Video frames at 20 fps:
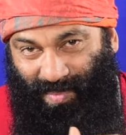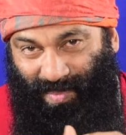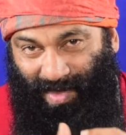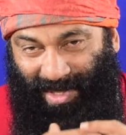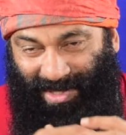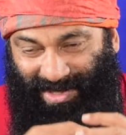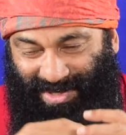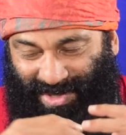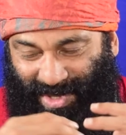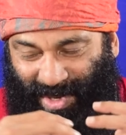
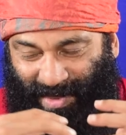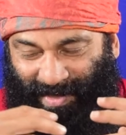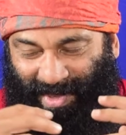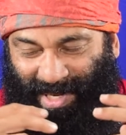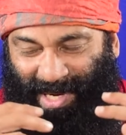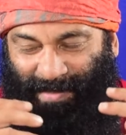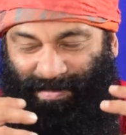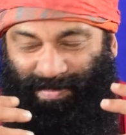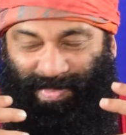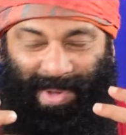When so
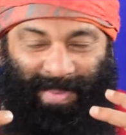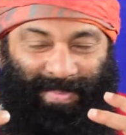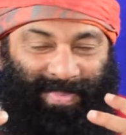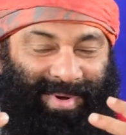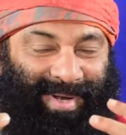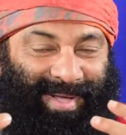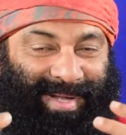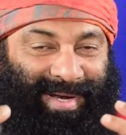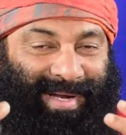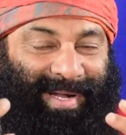many
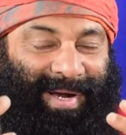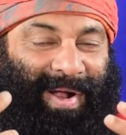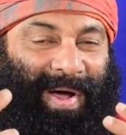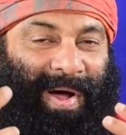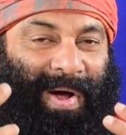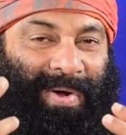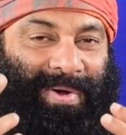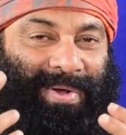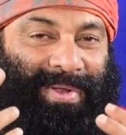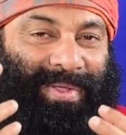people are
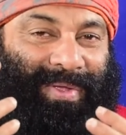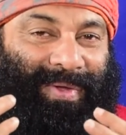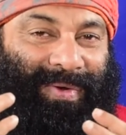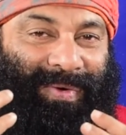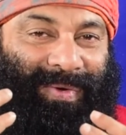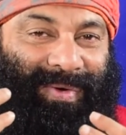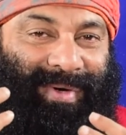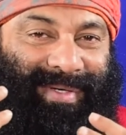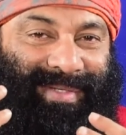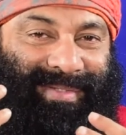around
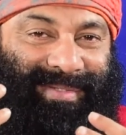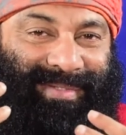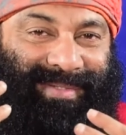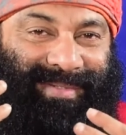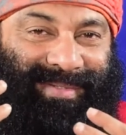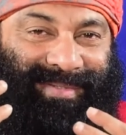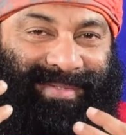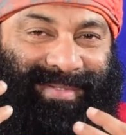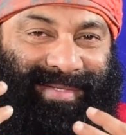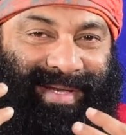you
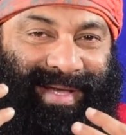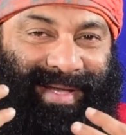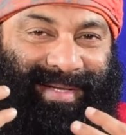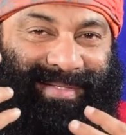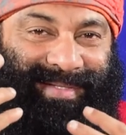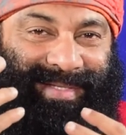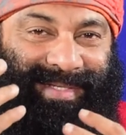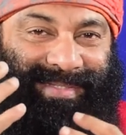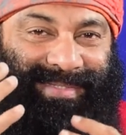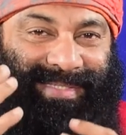
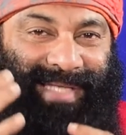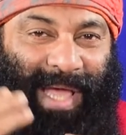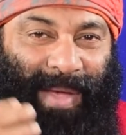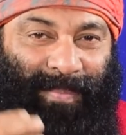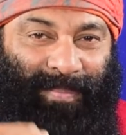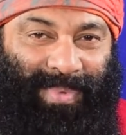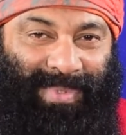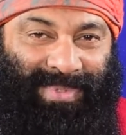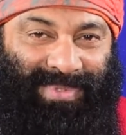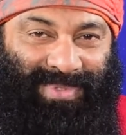and things
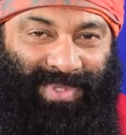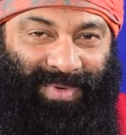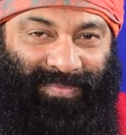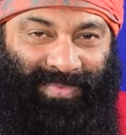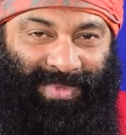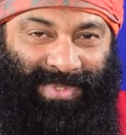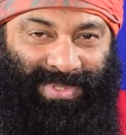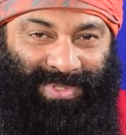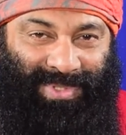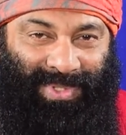happens
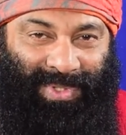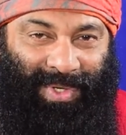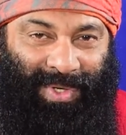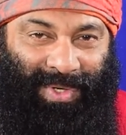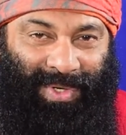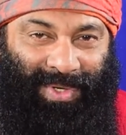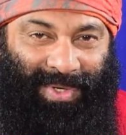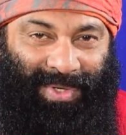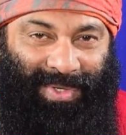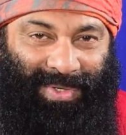of its
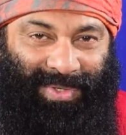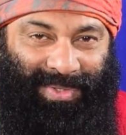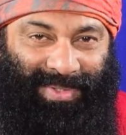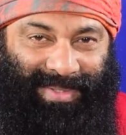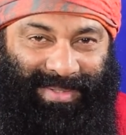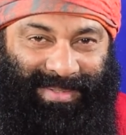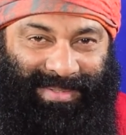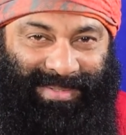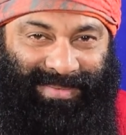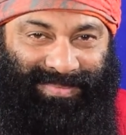
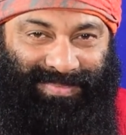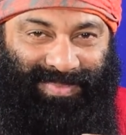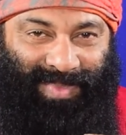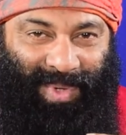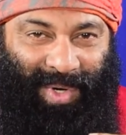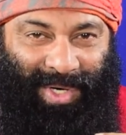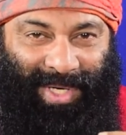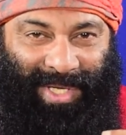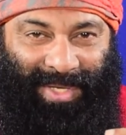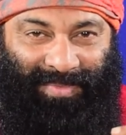own,
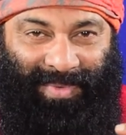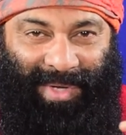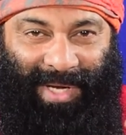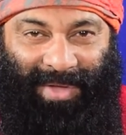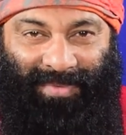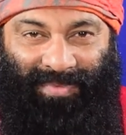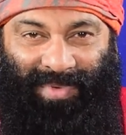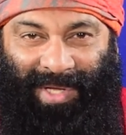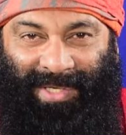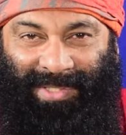morning when
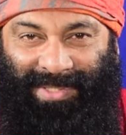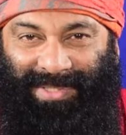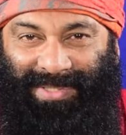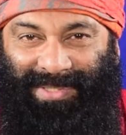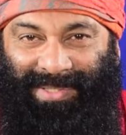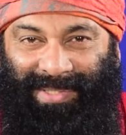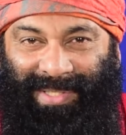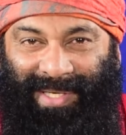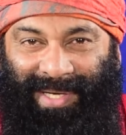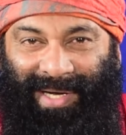I went
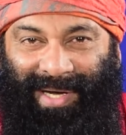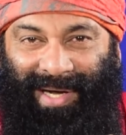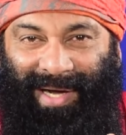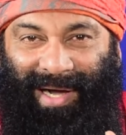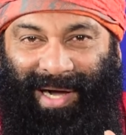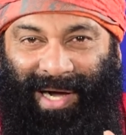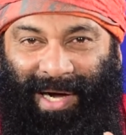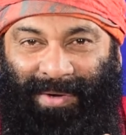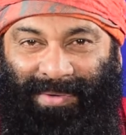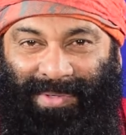
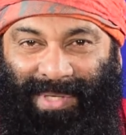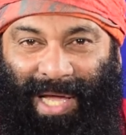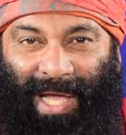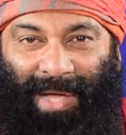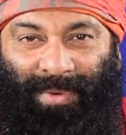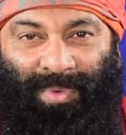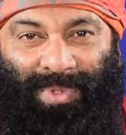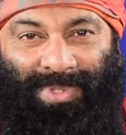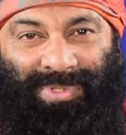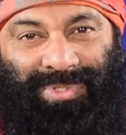out, I
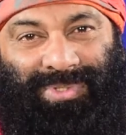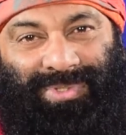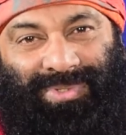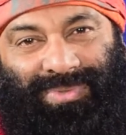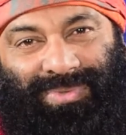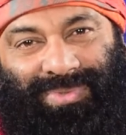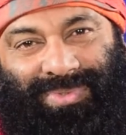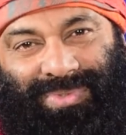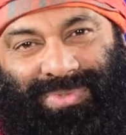was